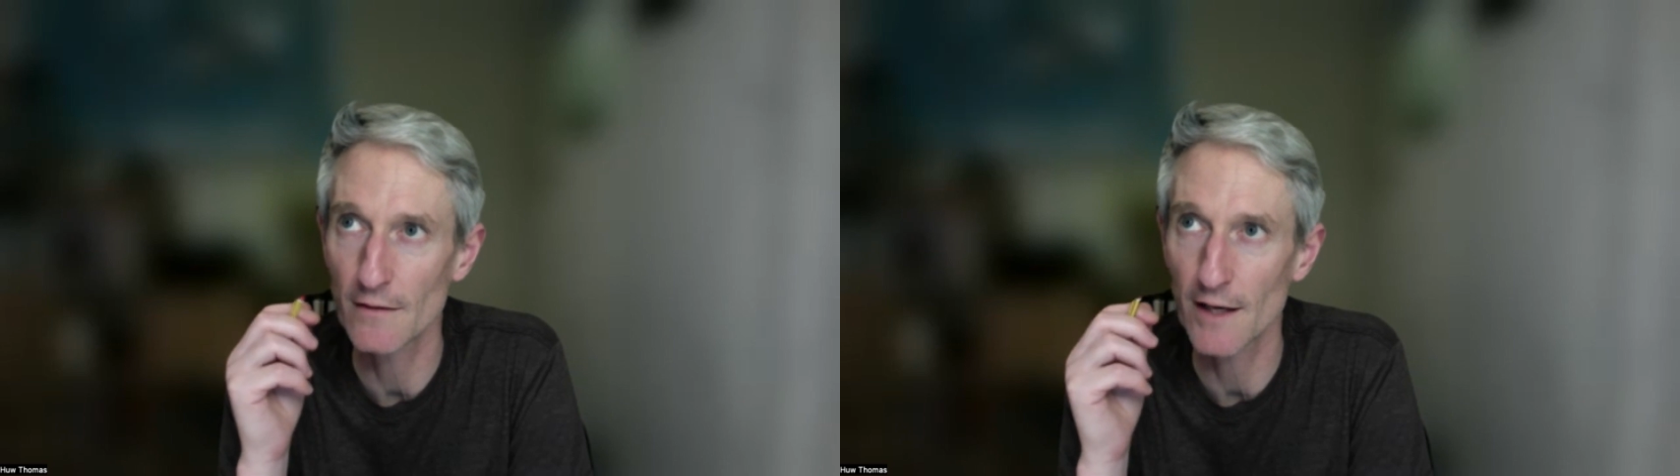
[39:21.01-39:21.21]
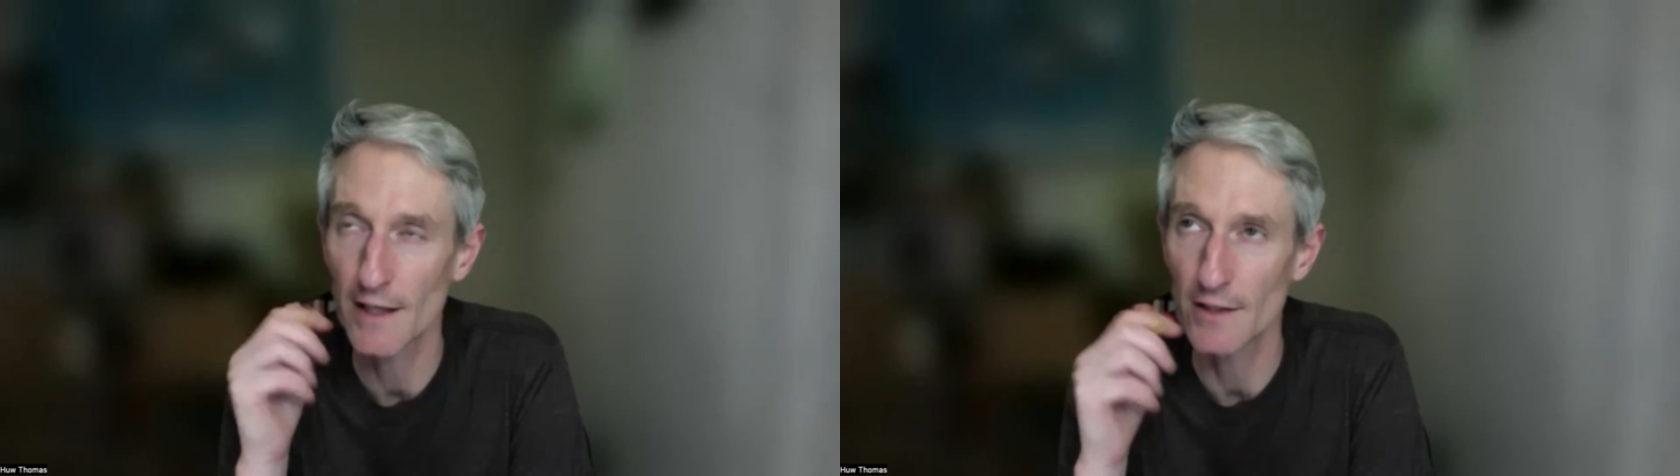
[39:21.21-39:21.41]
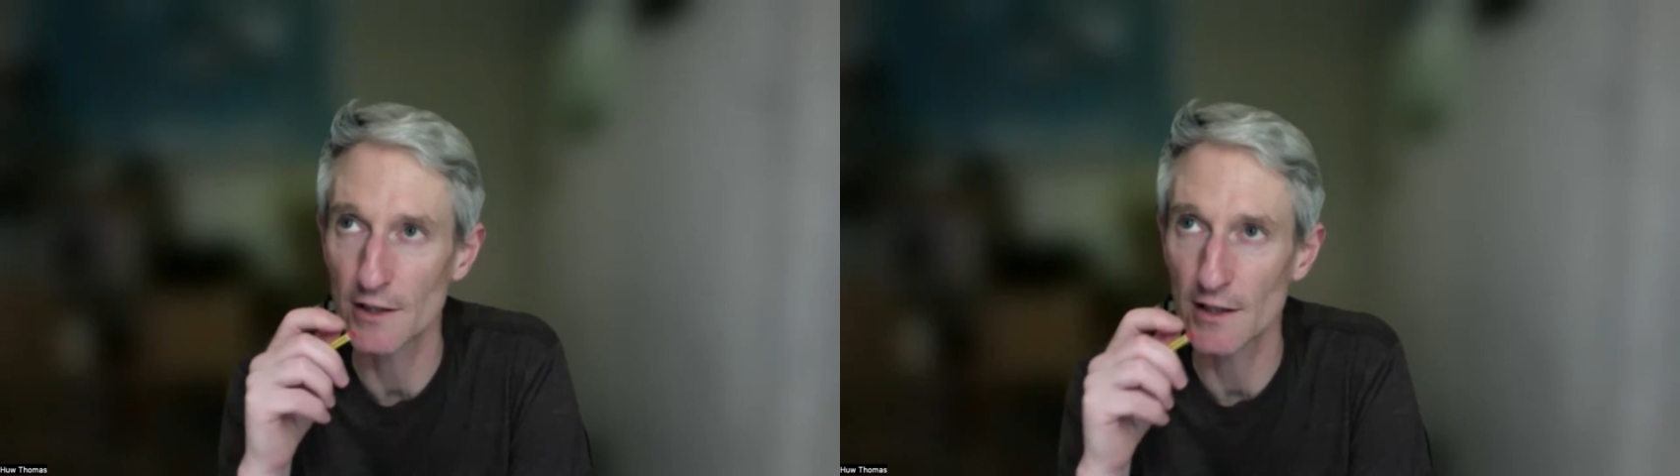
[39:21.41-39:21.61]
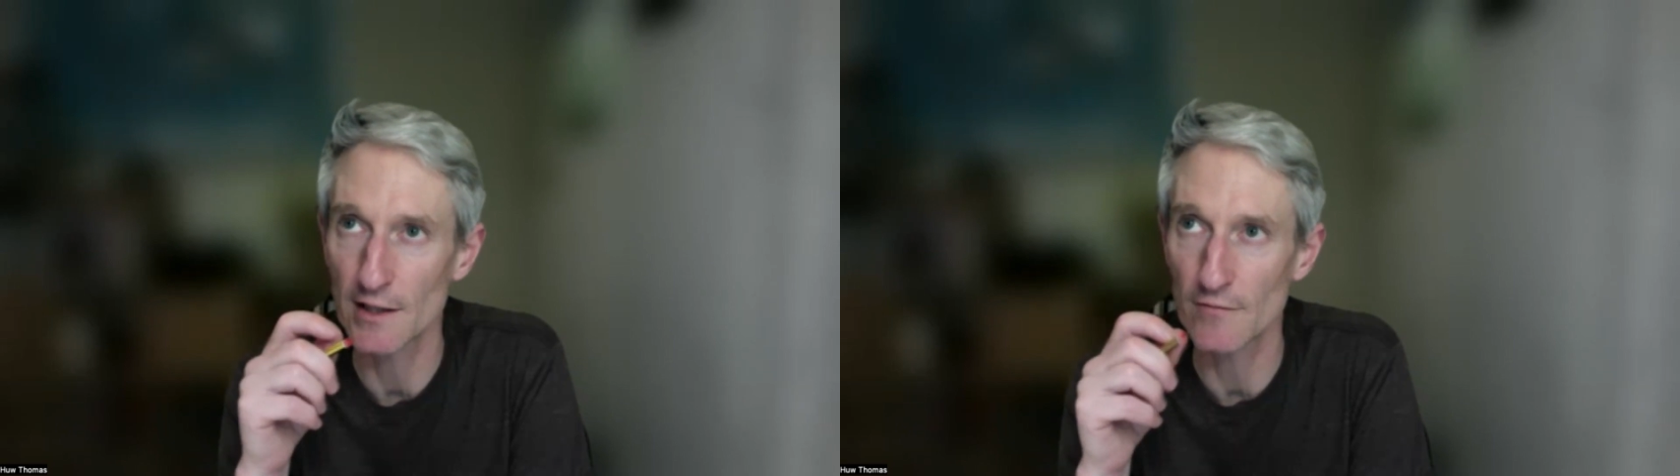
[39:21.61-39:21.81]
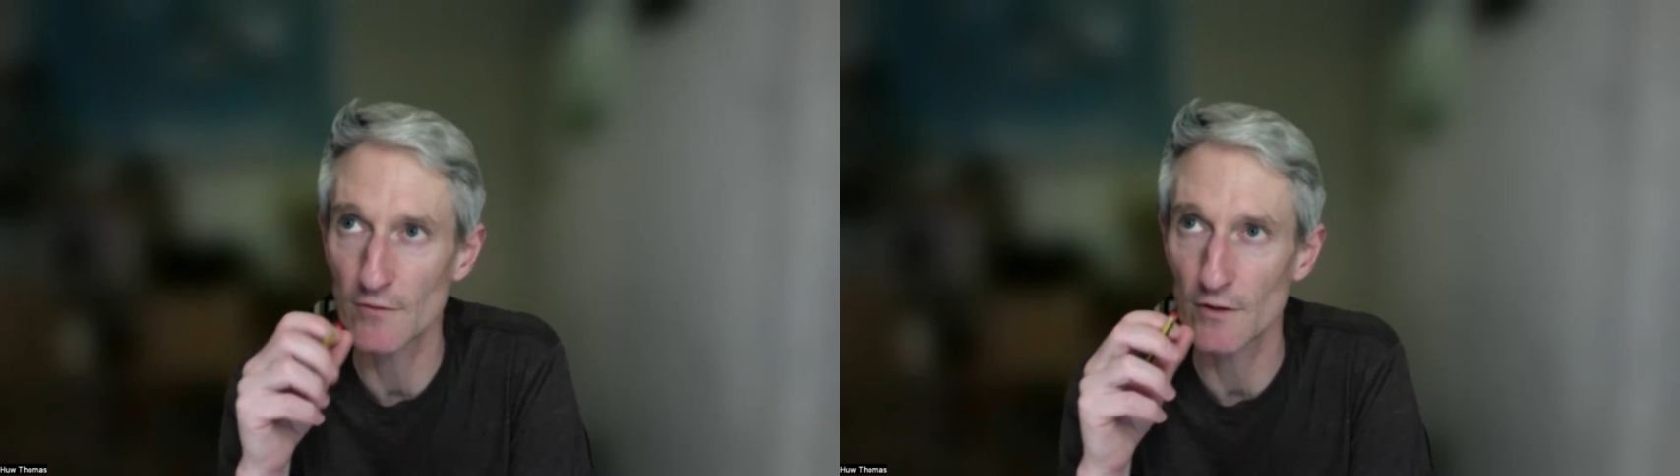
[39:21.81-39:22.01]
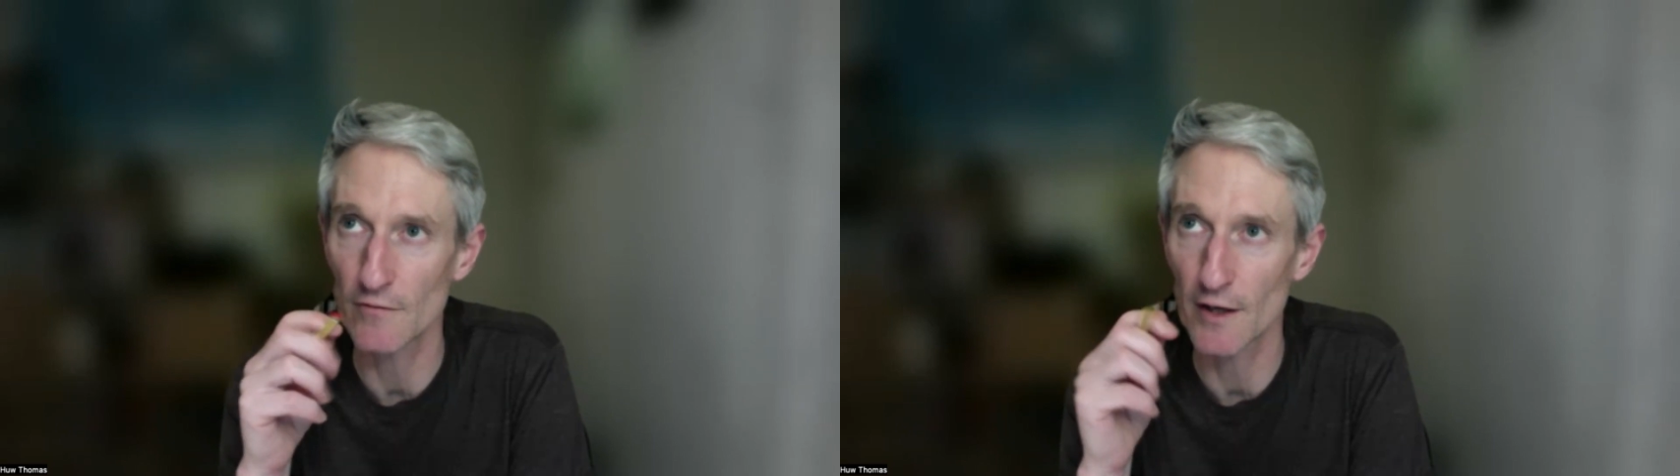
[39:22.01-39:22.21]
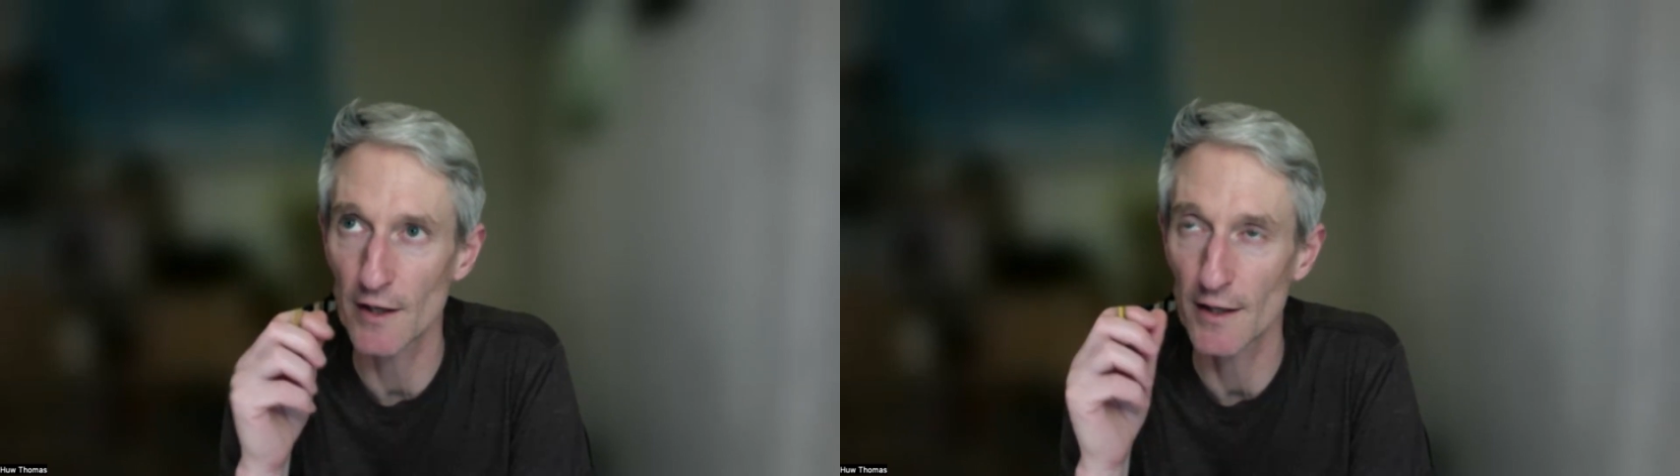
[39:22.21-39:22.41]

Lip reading: HE interviews for